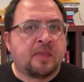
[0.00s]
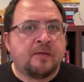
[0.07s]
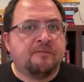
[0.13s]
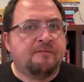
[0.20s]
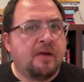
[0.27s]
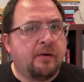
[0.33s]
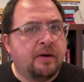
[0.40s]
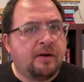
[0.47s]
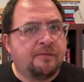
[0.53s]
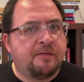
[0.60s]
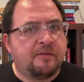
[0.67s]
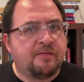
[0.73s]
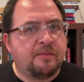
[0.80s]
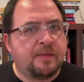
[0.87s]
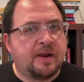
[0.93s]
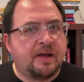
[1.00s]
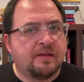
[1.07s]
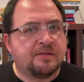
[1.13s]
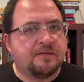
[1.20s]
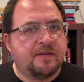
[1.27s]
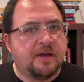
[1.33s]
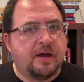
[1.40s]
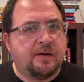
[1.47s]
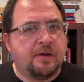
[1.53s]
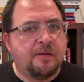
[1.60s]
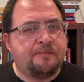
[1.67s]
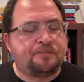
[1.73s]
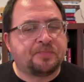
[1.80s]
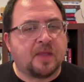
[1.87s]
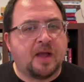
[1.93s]
Very different from the last
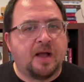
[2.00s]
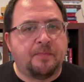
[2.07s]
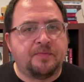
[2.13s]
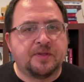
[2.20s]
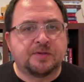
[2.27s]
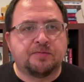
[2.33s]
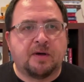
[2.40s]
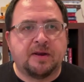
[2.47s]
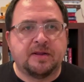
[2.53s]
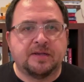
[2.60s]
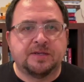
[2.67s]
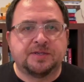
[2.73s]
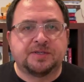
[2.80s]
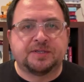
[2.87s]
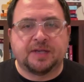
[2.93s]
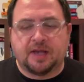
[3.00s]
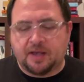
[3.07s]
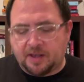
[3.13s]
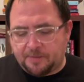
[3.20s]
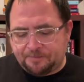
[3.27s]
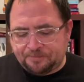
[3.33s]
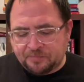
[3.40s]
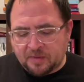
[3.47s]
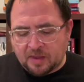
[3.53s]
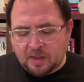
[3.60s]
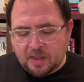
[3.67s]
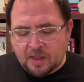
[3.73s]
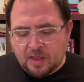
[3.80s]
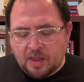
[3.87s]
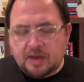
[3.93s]
Fiano. This one is
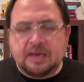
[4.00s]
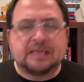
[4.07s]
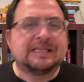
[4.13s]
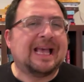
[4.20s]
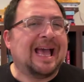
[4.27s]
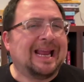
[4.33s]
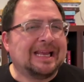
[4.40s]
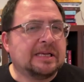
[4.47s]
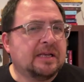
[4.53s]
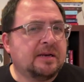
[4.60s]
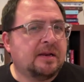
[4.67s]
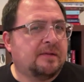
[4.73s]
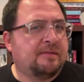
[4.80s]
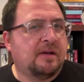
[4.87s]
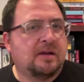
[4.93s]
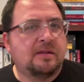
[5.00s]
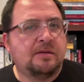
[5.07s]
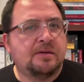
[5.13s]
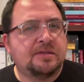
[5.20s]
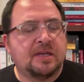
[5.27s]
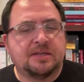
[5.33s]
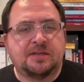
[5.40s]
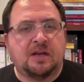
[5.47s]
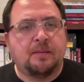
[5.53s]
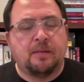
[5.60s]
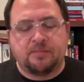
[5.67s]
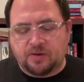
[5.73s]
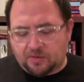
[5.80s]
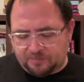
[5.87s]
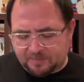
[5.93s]
less elegant, if I can use that term.
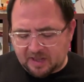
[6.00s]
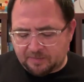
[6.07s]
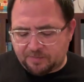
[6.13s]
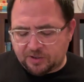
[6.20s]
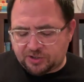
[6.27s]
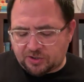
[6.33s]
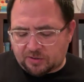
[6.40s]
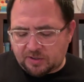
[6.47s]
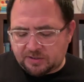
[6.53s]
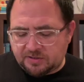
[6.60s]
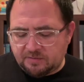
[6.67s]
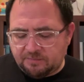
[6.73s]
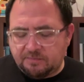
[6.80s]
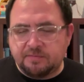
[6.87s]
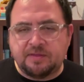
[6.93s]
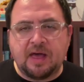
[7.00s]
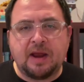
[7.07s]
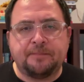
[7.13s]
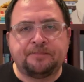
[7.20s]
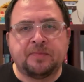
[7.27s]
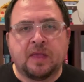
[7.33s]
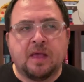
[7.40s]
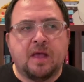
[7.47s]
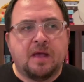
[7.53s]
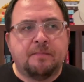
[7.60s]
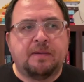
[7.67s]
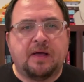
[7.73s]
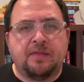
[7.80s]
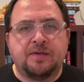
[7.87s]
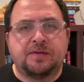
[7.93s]
I'm not being pejorative with that,
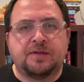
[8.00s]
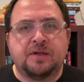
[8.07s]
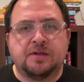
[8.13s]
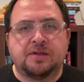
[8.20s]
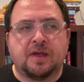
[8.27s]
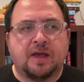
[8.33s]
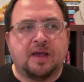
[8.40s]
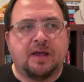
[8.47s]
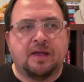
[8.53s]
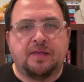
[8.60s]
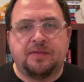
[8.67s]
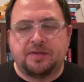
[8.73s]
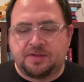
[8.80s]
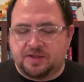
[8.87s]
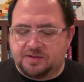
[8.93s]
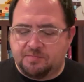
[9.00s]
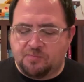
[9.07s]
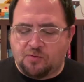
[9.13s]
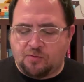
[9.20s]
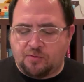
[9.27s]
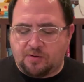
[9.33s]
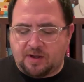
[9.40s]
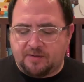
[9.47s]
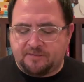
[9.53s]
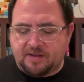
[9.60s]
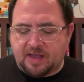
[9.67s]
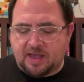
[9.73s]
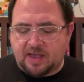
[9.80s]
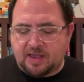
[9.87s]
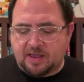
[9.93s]
but this is more of
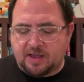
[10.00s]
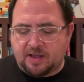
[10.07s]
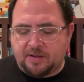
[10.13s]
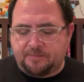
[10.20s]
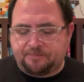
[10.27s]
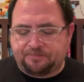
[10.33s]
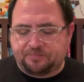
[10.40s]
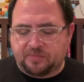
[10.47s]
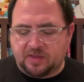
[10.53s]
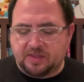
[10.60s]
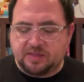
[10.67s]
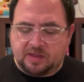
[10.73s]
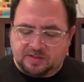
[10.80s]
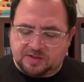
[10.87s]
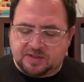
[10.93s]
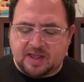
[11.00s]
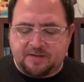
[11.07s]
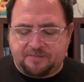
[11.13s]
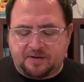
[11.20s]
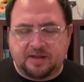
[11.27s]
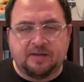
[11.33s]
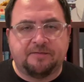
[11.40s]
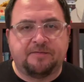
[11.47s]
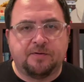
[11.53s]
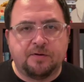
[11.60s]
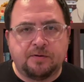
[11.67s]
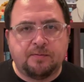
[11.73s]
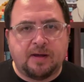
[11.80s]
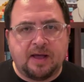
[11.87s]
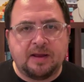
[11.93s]
a. It's definitely a
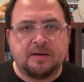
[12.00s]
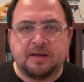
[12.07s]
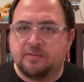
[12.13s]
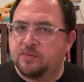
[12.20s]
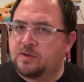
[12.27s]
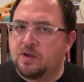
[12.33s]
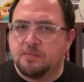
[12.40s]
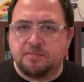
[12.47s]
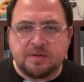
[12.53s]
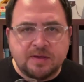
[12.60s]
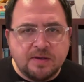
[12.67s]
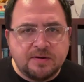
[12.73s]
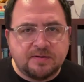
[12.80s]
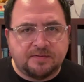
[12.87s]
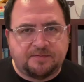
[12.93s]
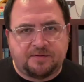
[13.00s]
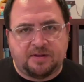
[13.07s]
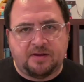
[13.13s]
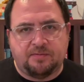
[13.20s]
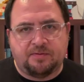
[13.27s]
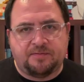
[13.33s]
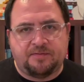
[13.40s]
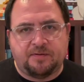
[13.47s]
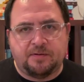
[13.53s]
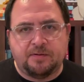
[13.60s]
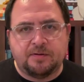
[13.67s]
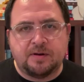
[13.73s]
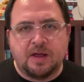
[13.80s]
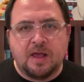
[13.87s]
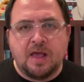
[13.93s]
food wine. It would go beautifully with
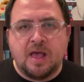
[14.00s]
food,